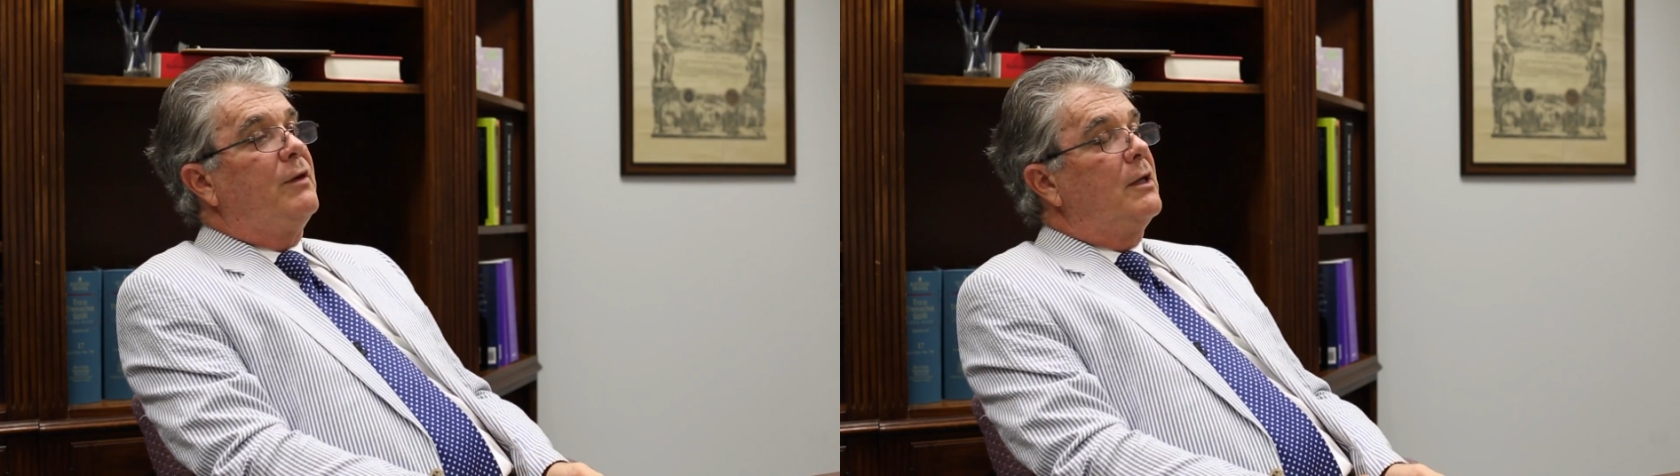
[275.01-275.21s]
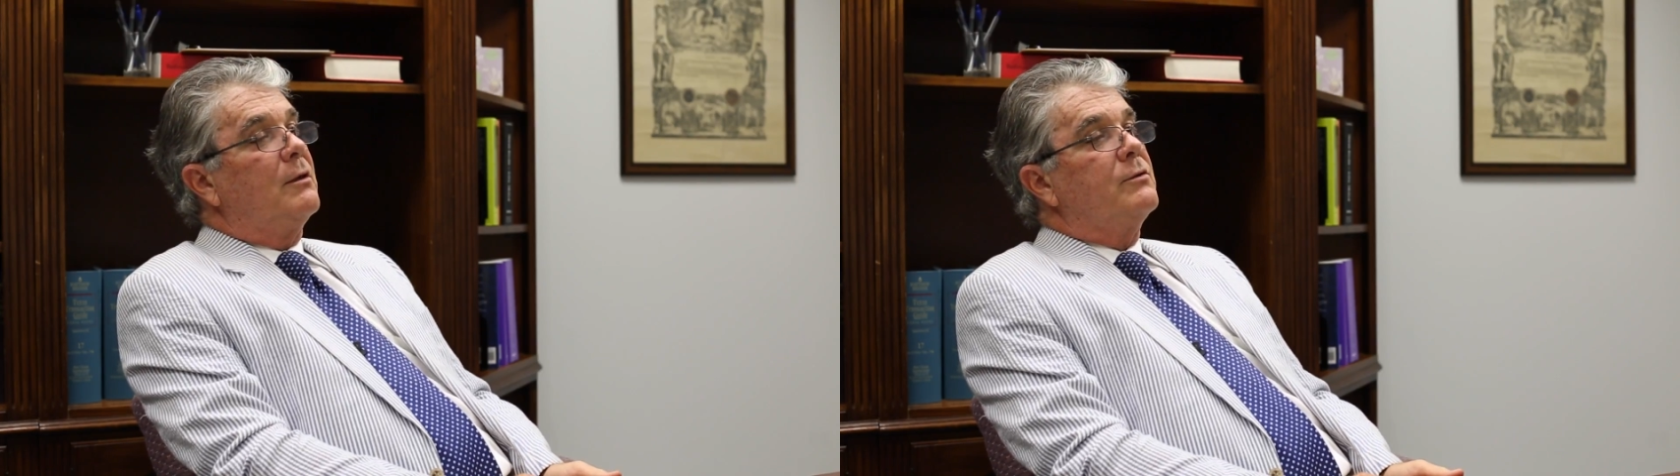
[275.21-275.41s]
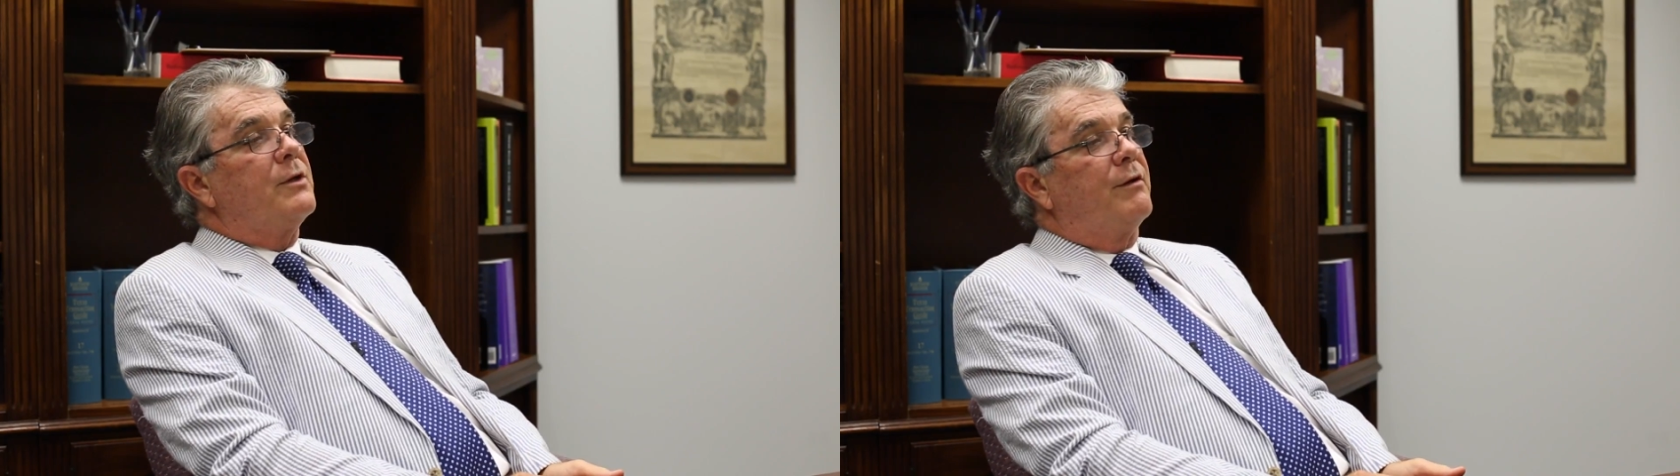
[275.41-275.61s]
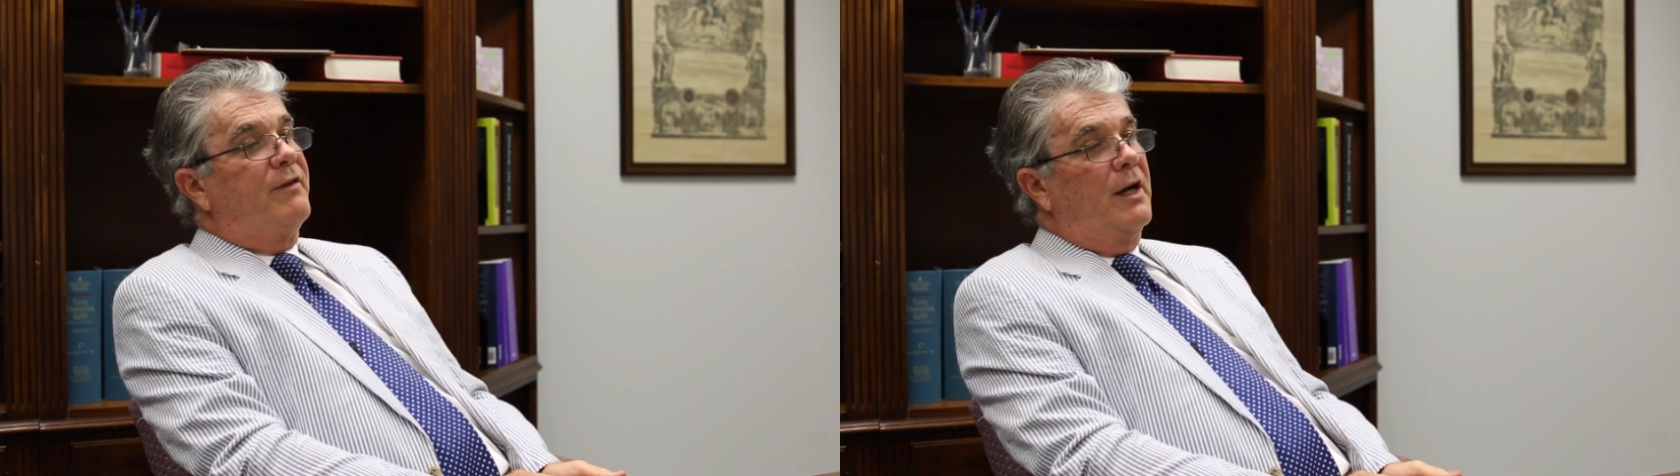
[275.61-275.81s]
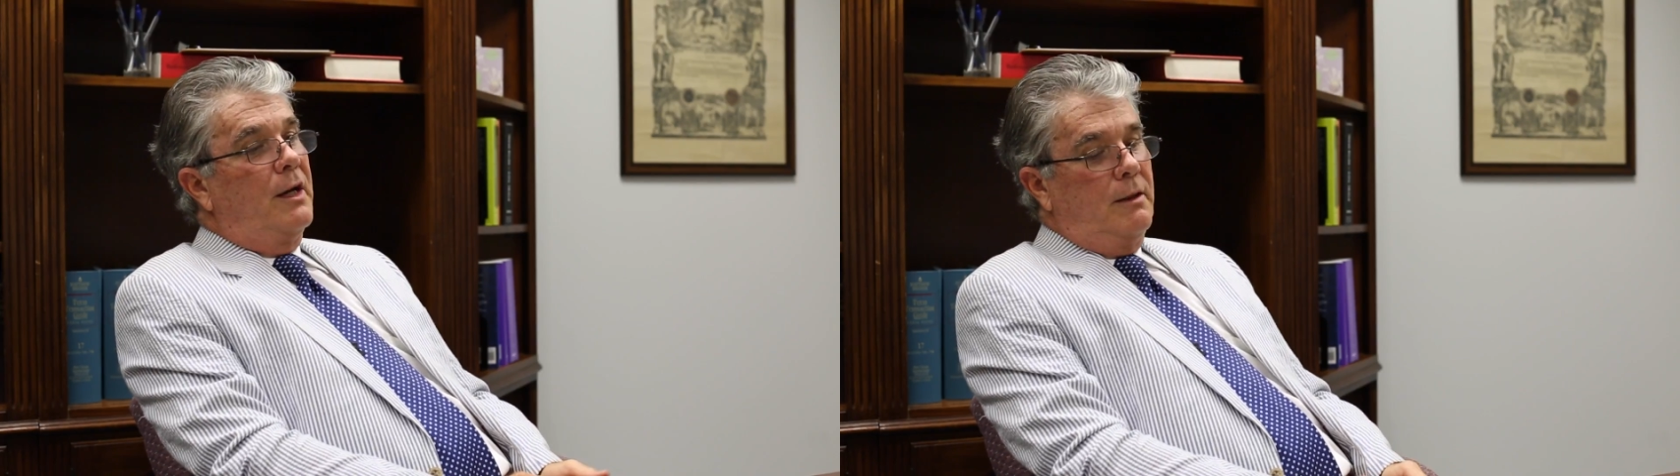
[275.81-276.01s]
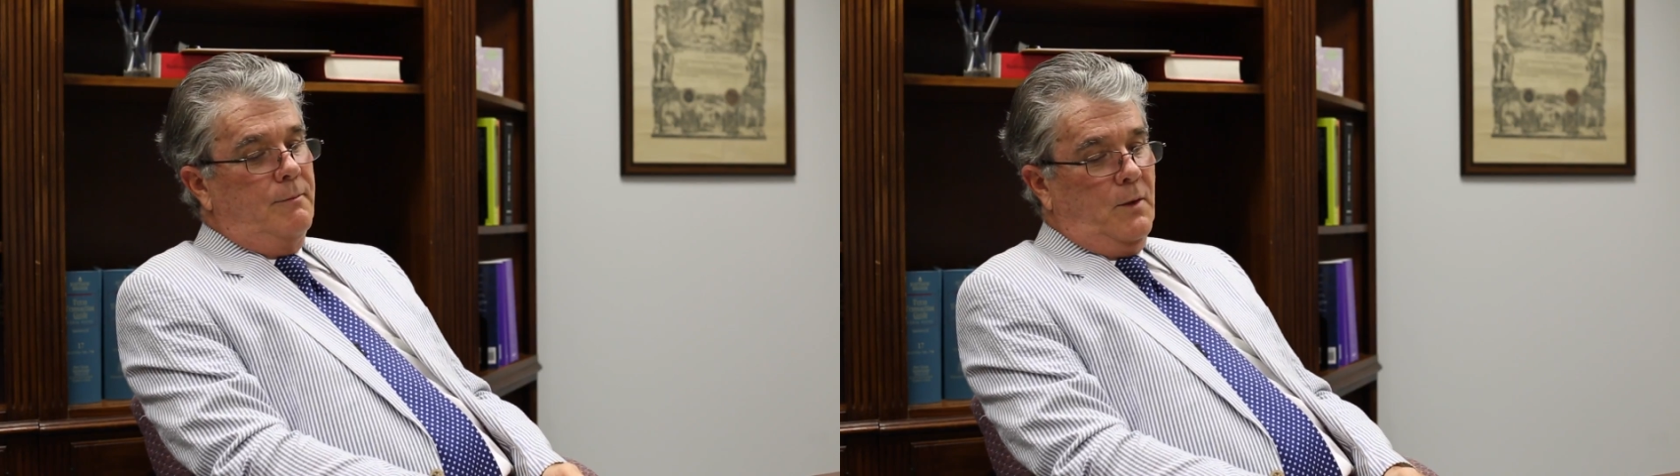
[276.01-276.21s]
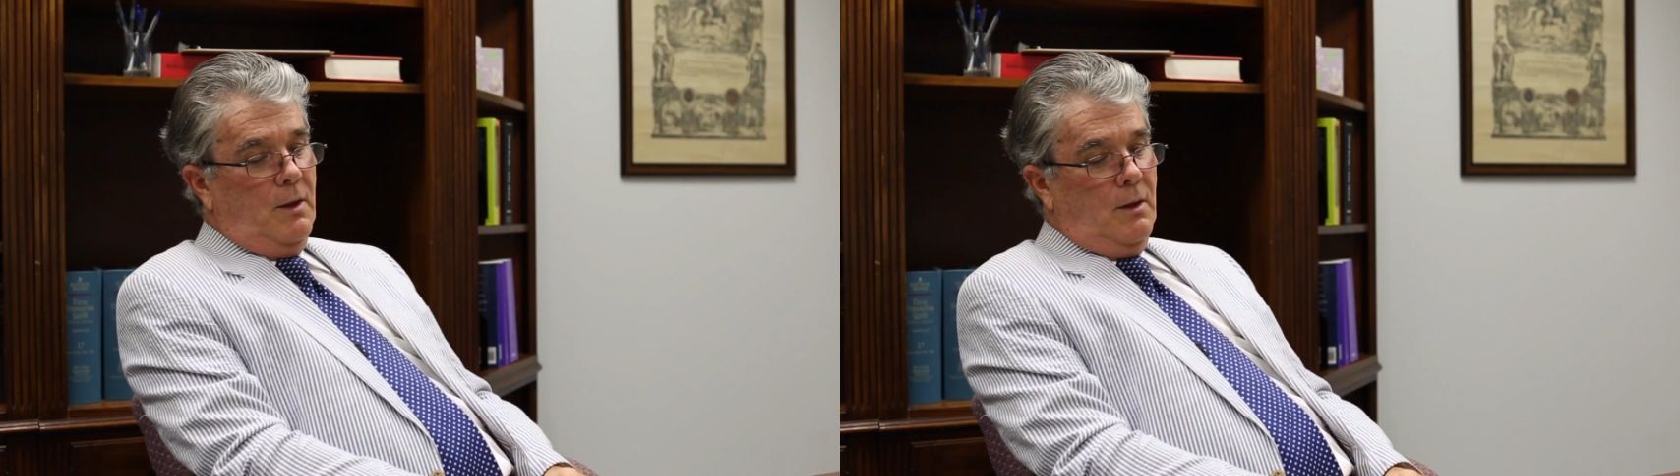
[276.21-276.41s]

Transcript: vehicles. They're fine.